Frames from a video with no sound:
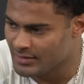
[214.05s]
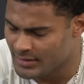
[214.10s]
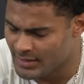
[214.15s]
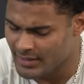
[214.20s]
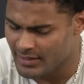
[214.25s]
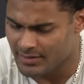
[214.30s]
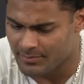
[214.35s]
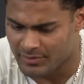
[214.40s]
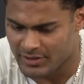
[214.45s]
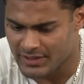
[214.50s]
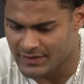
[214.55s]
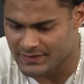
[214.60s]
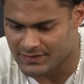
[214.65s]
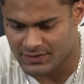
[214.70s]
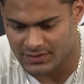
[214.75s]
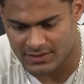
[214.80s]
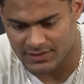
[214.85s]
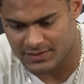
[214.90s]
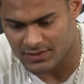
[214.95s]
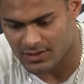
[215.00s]
Yeah, Bryce
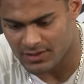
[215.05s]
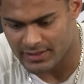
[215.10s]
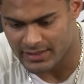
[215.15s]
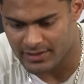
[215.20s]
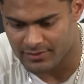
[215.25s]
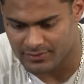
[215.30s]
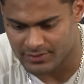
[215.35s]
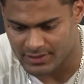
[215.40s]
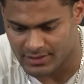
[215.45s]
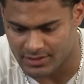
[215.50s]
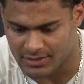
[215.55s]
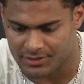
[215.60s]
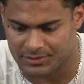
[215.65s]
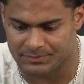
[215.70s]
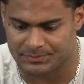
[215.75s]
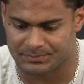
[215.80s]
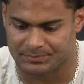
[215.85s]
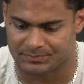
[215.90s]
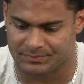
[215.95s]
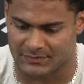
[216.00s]
took us all out
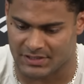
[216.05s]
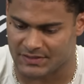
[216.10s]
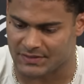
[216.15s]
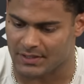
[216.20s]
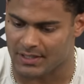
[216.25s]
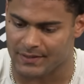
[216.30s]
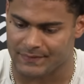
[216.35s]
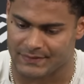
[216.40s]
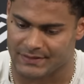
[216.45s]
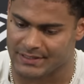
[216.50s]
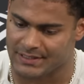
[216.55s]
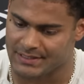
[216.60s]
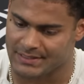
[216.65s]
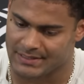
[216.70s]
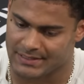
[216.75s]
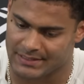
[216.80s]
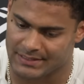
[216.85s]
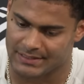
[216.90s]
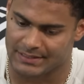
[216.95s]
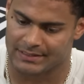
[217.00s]
this
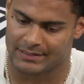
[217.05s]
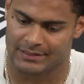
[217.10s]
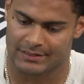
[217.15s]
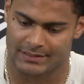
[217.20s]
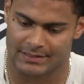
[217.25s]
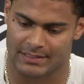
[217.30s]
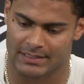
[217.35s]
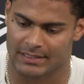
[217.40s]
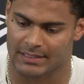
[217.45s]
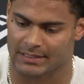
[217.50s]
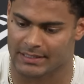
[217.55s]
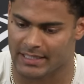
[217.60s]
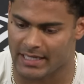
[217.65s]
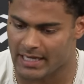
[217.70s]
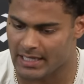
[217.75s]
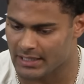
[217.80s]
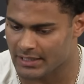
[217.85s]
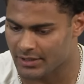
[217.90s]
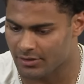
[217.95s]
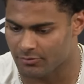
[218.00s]
offseason to
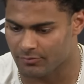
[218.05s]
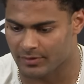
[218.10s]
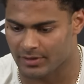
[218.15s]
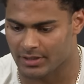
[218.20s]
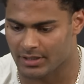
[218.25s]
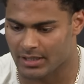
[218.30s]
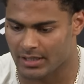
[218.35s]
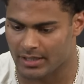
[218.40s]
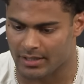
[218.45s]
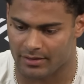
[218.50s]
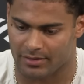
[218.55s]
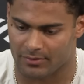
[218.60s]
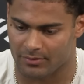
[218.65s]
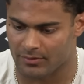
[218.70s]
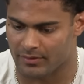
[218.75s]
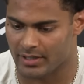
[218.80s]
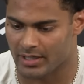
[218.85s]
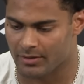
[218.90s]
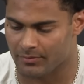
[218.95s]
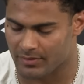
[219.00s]
Cali. We
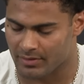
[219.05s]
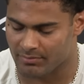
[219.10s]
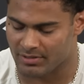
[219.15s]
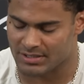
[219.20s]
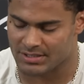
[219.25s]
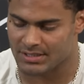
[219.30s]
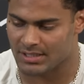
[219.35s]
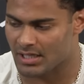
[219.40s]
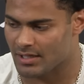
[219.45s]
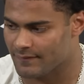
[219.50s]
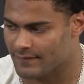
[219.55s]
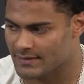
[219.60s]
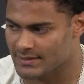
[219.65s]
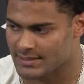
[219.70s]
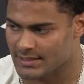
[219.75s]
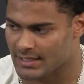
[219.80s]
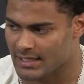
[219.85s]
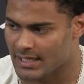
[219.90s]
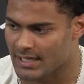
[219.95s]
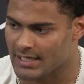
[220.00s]
threw there with a bunch of the
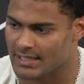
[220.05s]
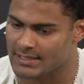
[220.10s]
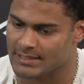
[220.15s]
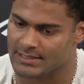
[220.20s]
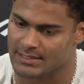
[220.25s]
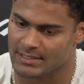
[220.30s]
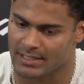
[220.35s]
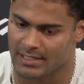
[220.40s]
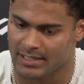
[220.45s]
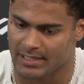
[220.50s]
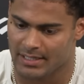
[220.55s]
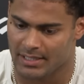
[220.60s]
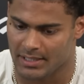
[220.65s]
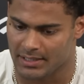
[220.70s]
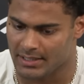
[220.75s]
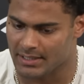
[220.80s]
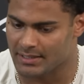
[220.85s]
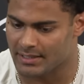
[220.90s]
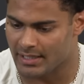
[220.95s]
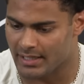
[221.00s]
offensive guys
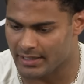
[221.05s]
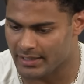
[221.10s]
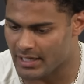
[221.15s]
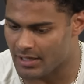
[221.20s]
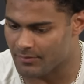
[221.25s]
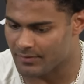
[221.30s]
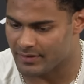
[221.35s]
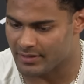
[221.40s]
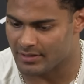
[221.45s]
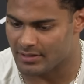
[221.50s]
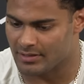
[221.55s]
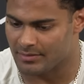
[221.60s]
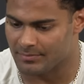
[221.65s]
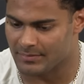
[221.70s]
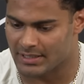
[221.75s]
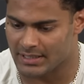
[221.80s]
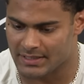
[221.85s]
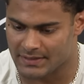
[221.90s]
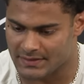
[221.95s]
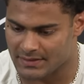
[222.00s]
and getting to hang out with him,
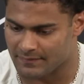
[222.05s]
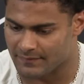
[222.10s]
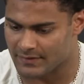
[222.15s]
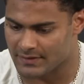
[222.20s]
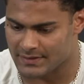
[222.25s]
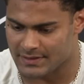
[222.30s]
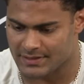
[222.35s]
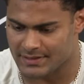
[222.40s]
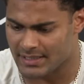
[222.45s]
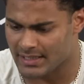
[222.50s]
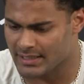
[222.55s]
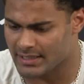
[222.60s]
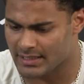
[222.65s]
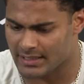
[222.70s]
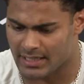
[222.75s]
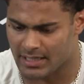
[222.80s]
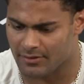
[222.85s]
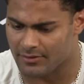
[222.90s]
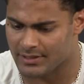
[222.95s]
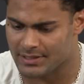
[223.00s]
get his inference, because I get
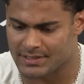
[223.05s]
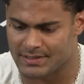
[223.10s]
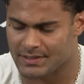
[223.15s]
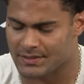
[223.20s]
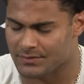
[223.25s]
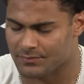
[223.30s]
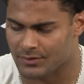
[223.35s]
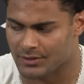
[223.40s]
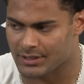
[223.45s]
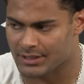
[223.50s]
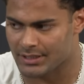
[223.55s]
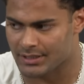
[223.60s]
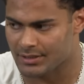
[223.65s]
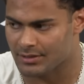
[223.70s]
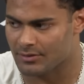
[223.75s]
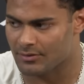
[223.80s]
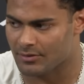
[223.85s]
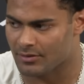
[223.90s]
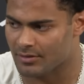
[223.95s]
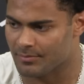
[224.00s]
how it is as a rookie,
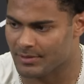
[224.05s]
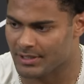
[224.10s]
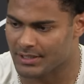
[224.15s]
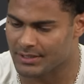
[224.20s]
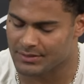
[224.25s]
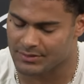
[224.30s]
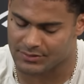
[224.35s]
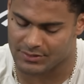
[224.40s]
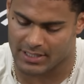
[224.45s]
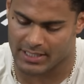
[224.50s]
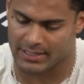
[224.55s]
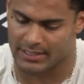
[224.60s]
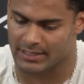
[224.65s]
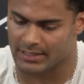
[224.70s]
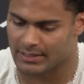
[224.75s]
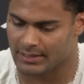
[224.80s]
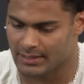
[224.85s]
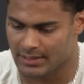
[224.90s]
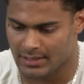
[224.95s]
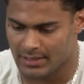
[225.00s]
you know what I mean? Trying
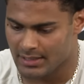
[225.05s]
to